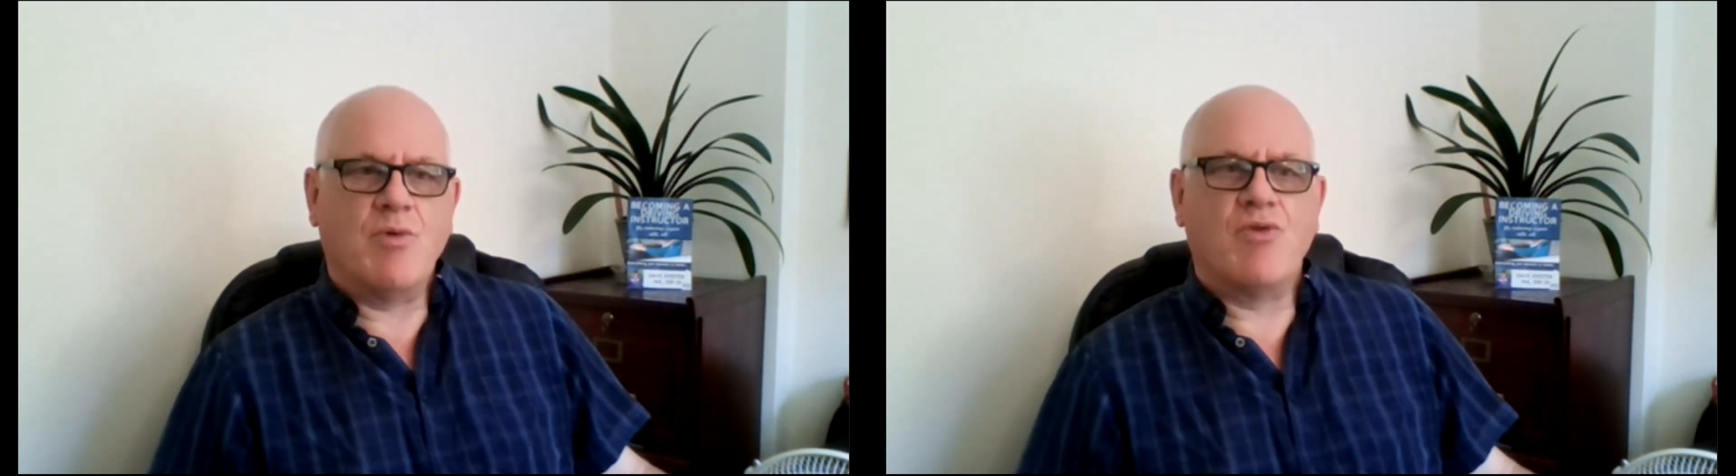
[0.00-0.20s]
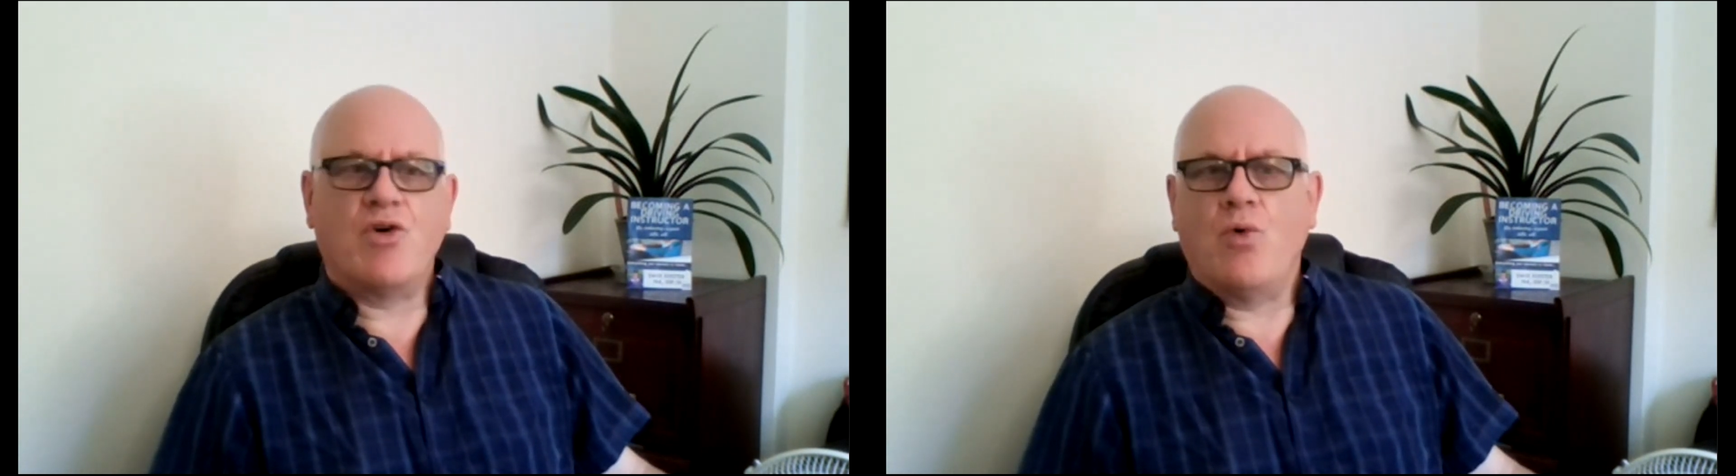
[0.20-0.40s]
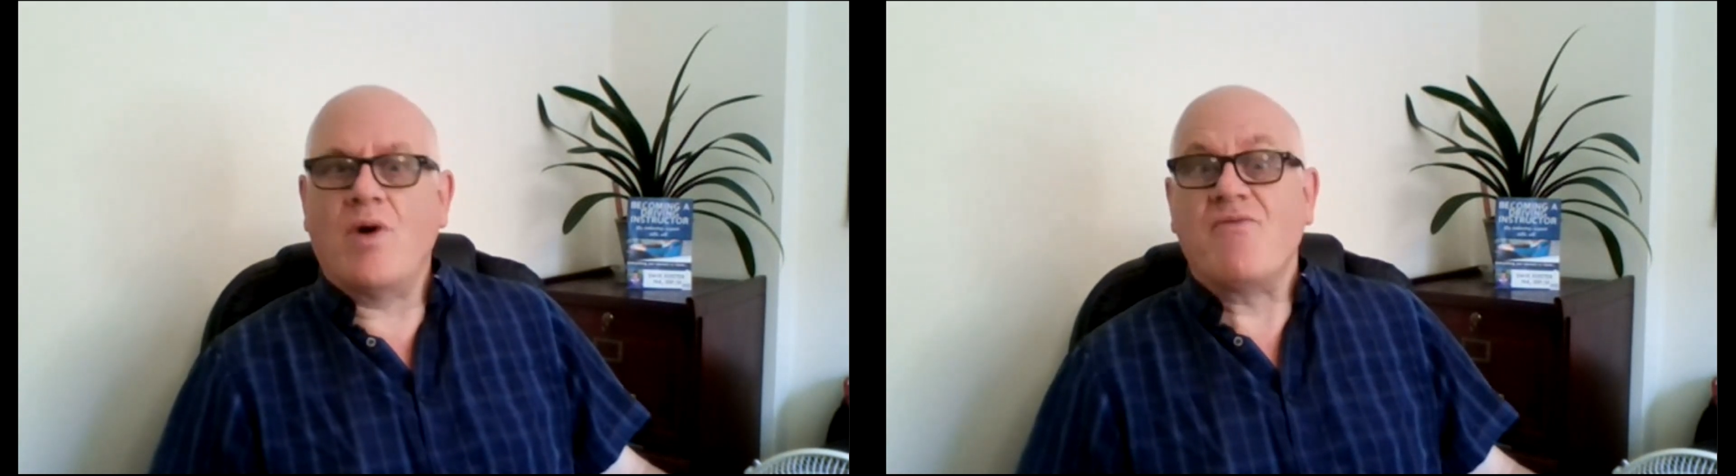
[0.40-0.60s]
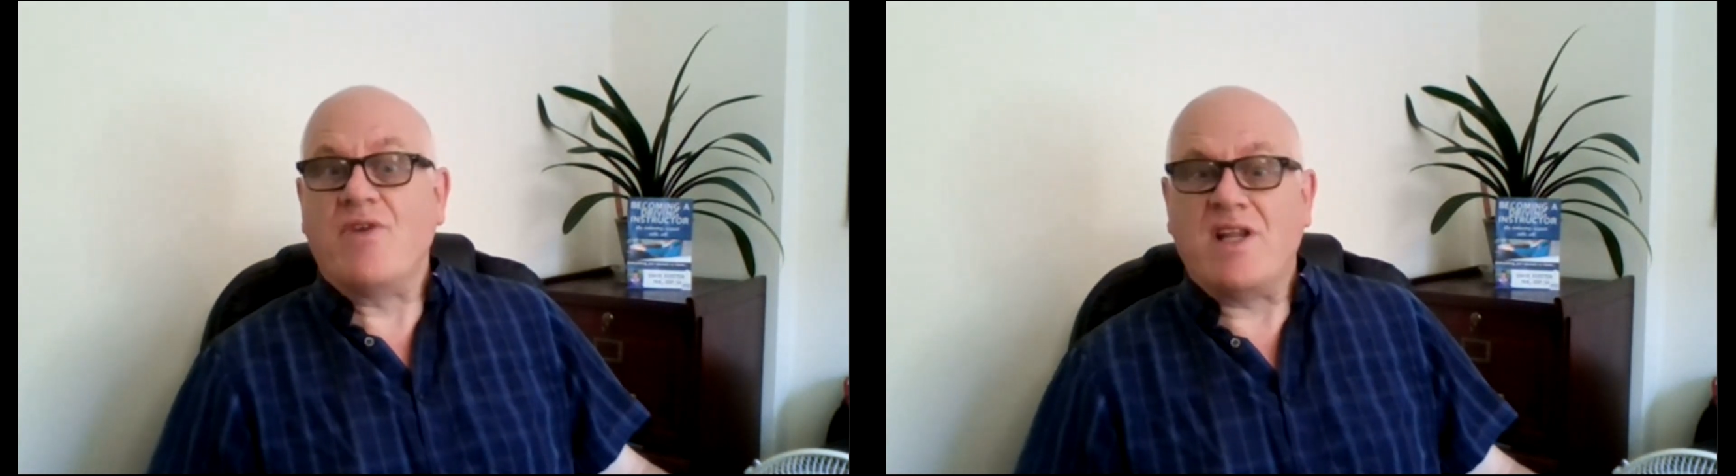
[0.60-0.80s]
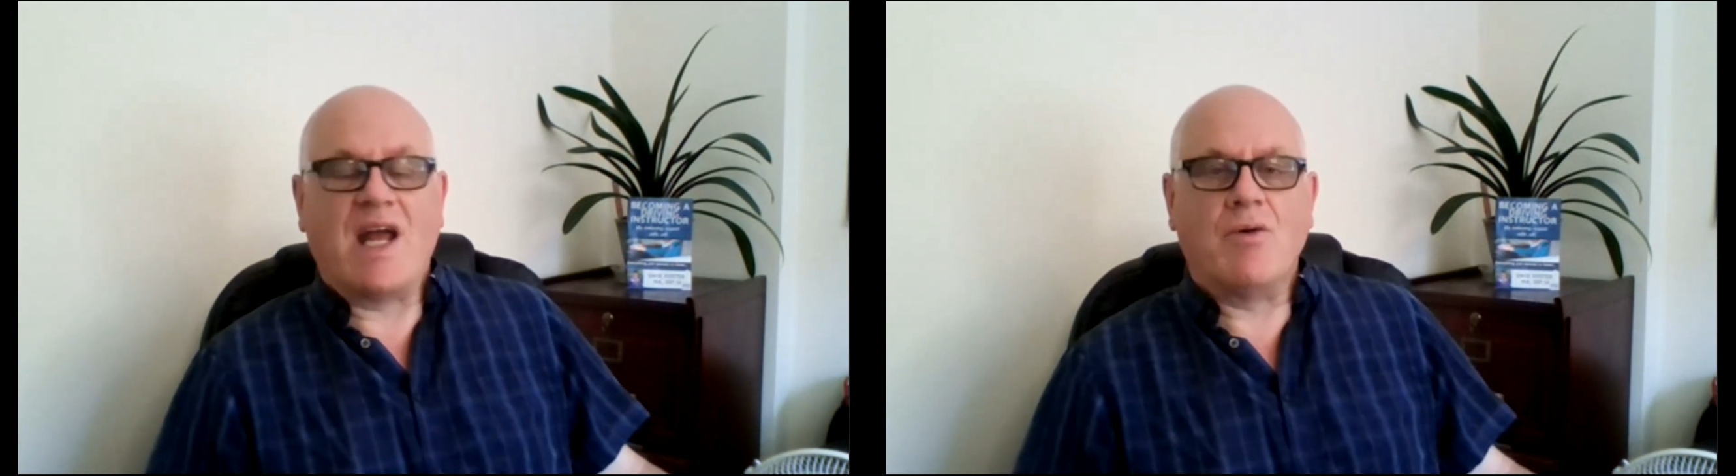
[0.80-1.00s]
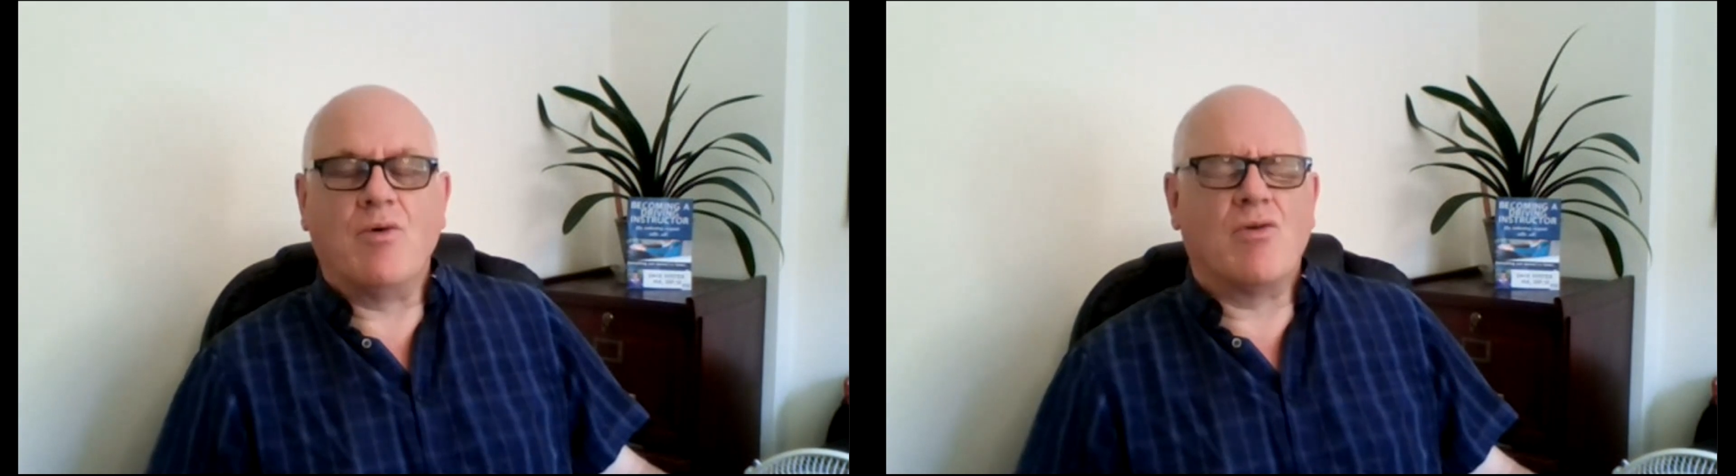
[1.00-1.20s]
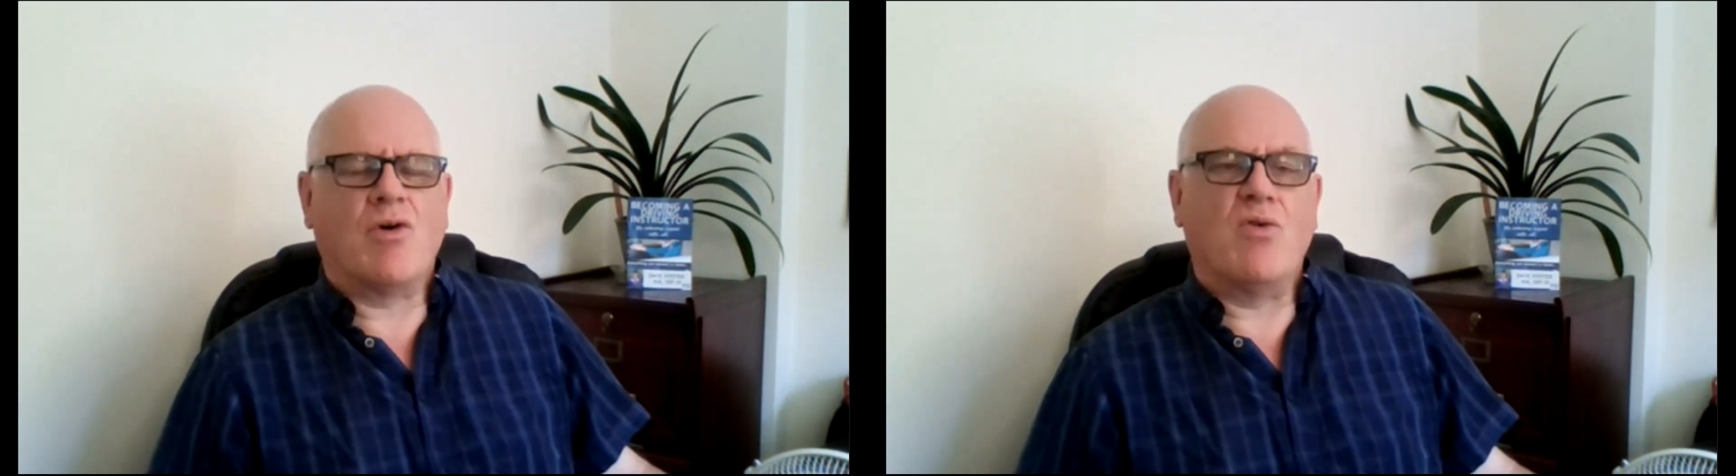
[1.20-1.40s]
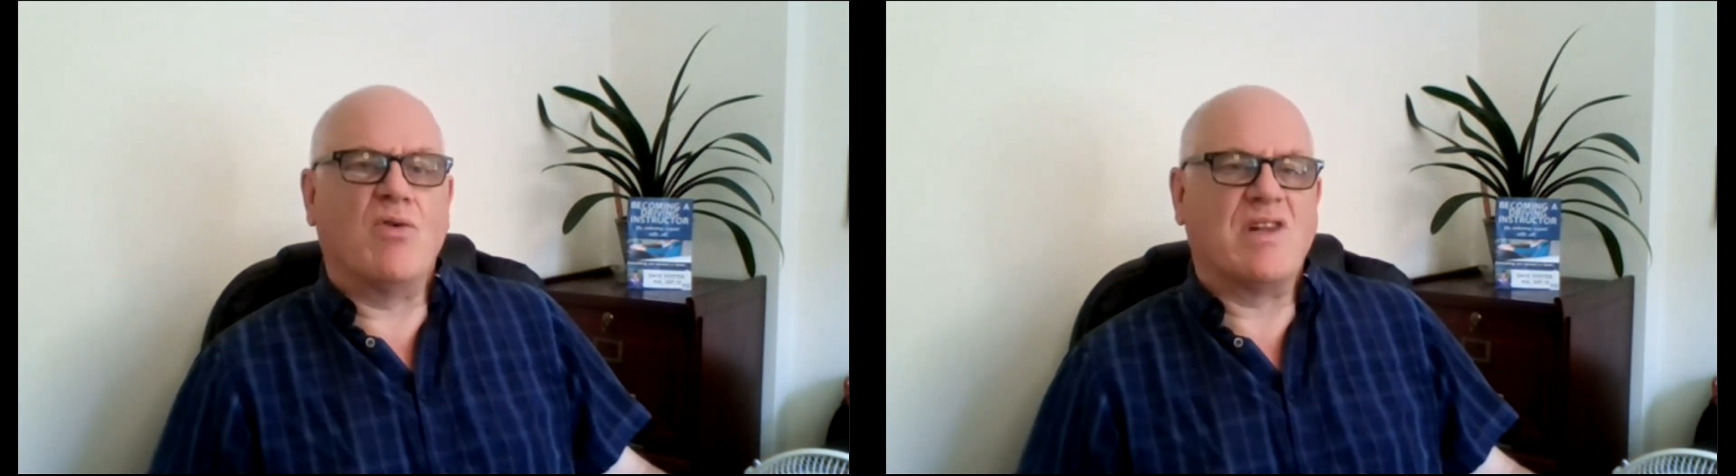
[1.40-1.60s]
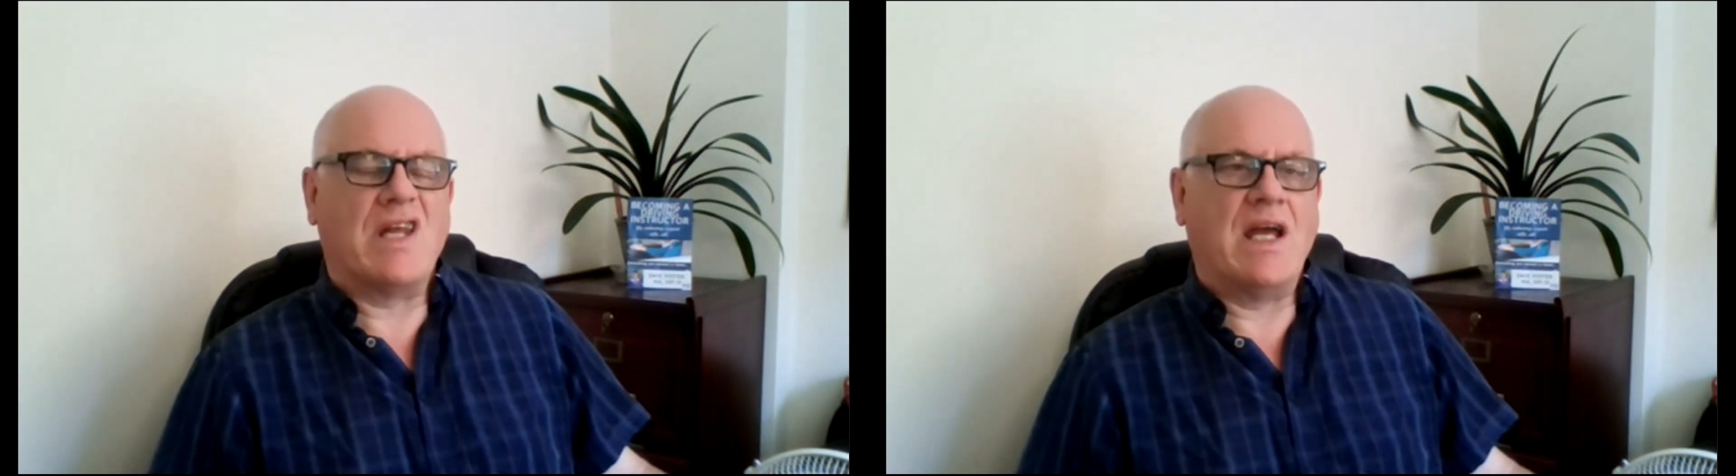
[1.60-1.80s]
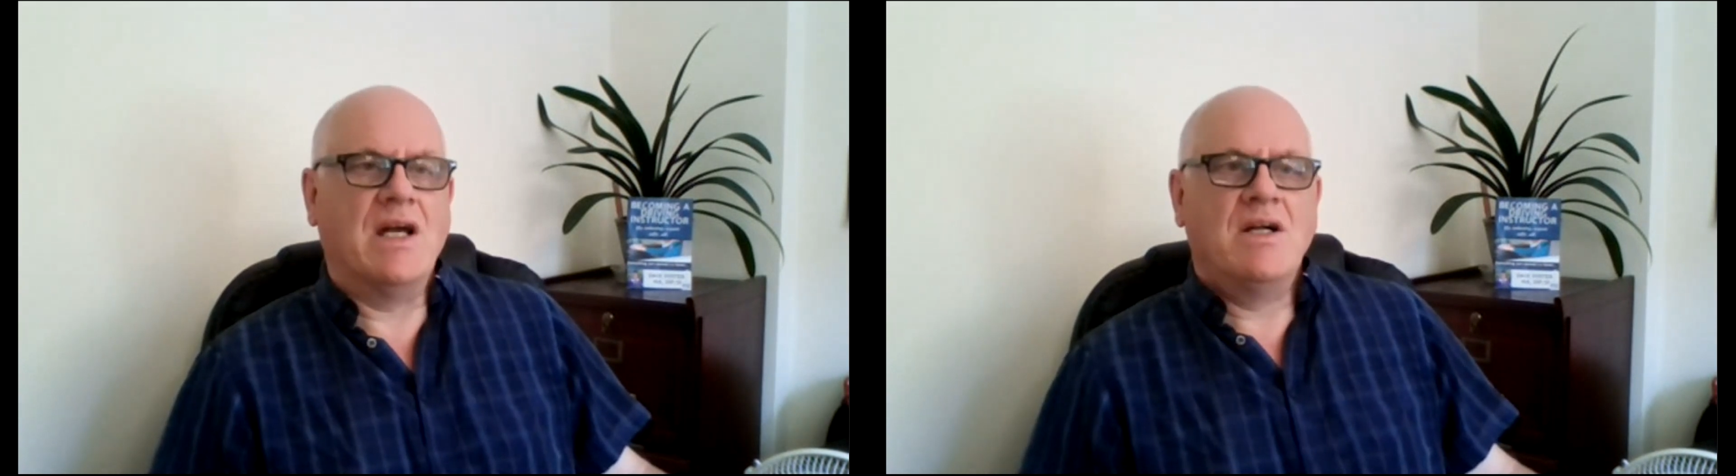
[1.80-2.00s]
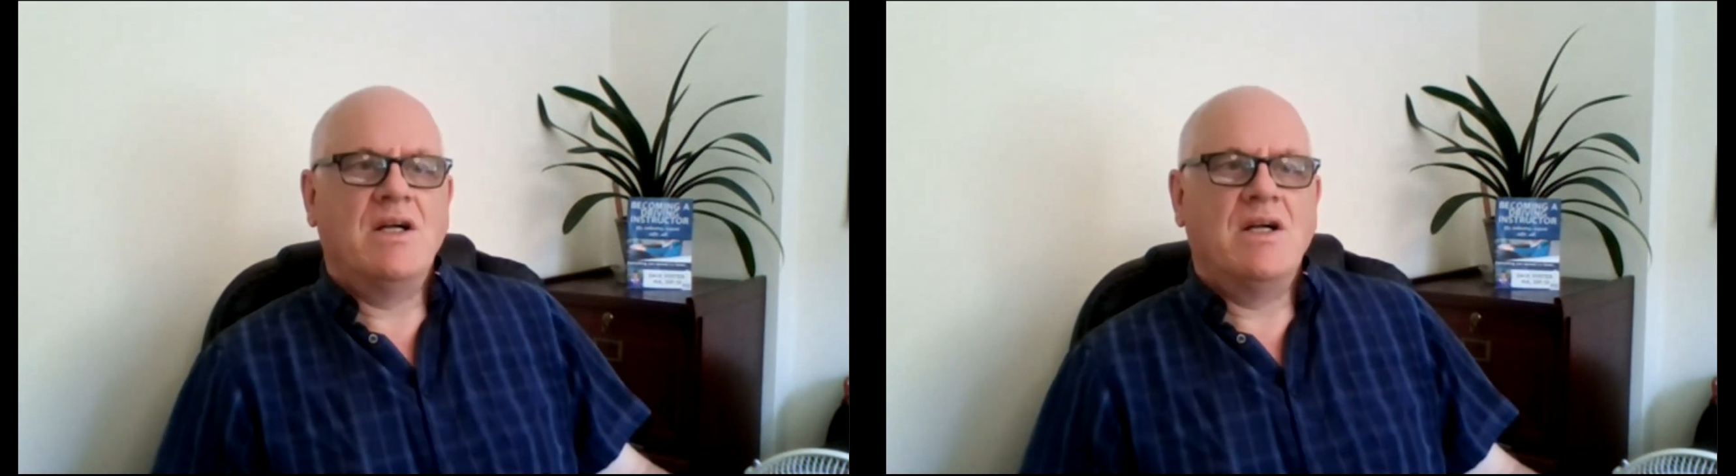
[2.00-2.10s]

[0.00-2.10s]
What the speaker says: would record everything. It would record the